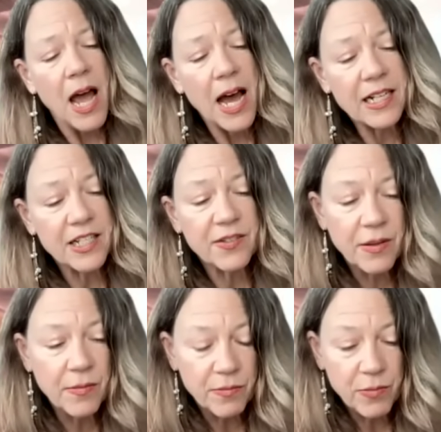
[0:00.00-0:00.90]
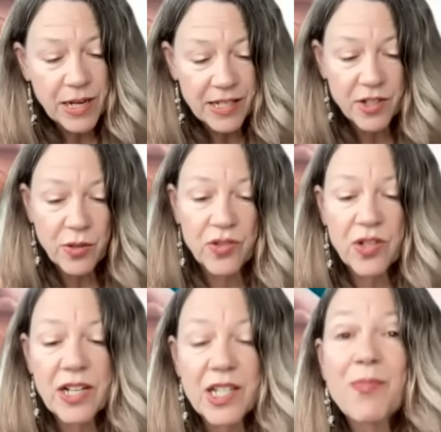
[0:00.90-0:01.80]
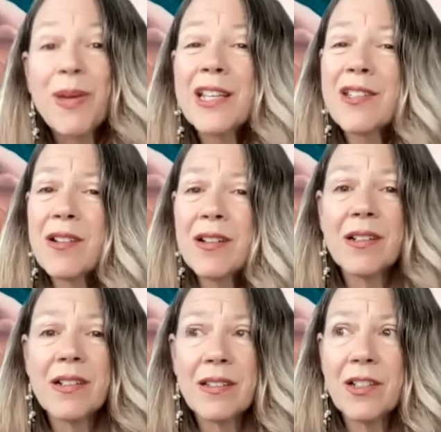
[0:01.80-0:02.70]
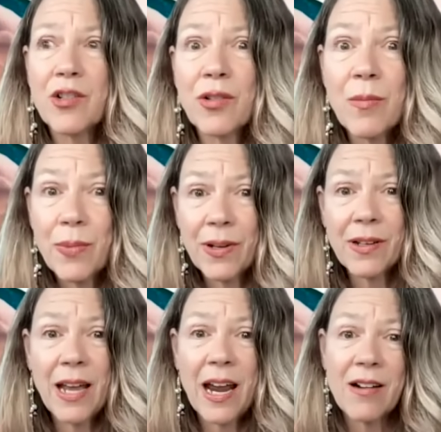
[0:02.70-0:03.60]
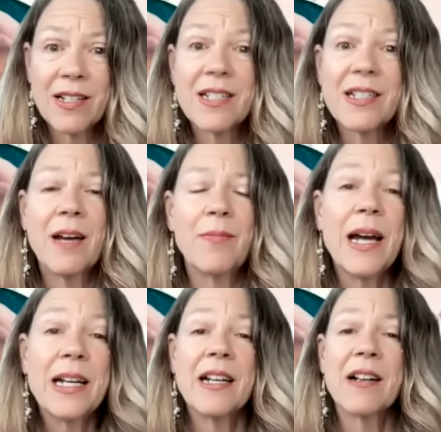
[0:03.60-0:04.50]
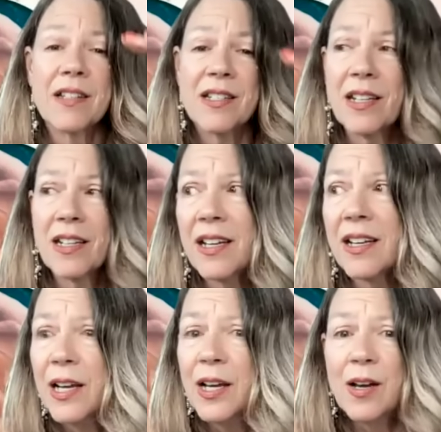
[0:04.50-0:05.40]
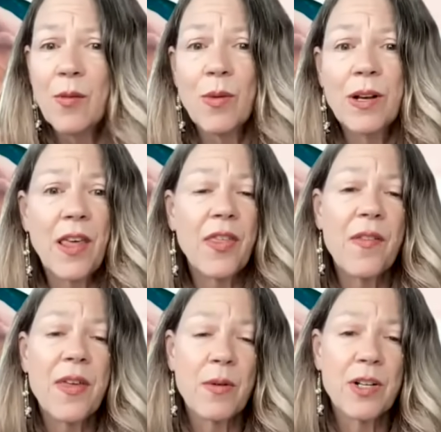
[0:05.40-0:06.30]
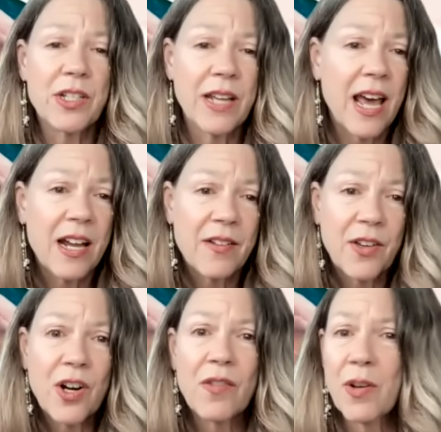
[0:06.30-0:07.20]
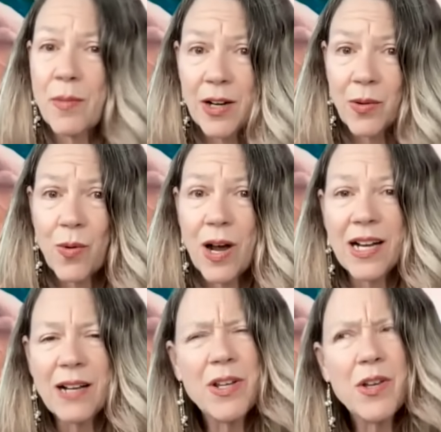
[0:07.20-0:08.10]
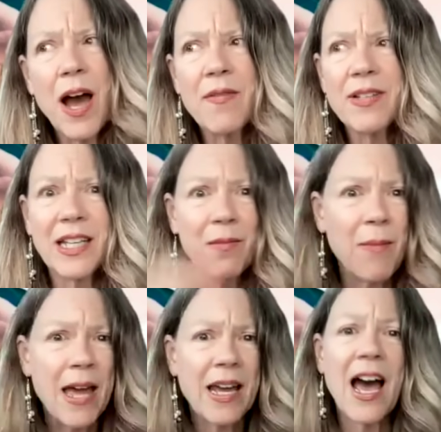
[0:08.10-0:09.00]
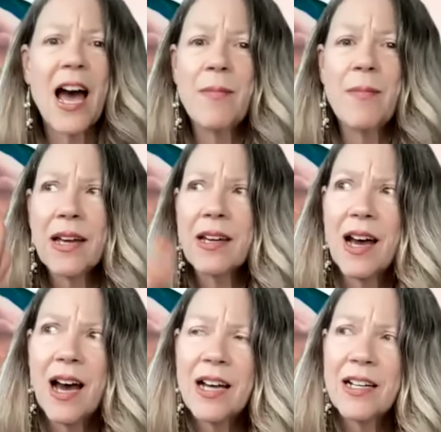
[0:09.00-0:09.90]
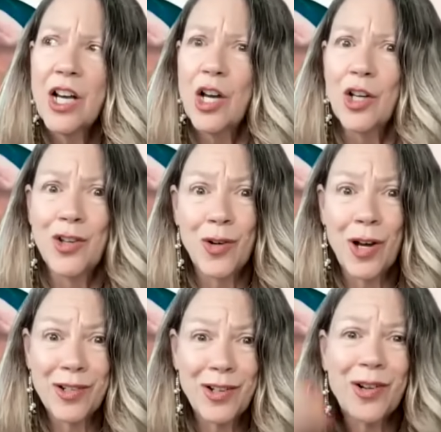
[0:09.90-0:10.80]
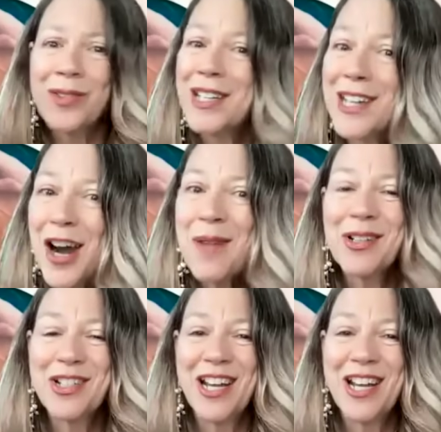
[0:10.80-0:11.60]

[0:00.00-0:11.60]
and his his two sons based on the Trump Harris, a Biden Harris ticket when they thought they were just ahead of the curve no matter what. And what you have is like mega hat, mega hat. You you know the terrible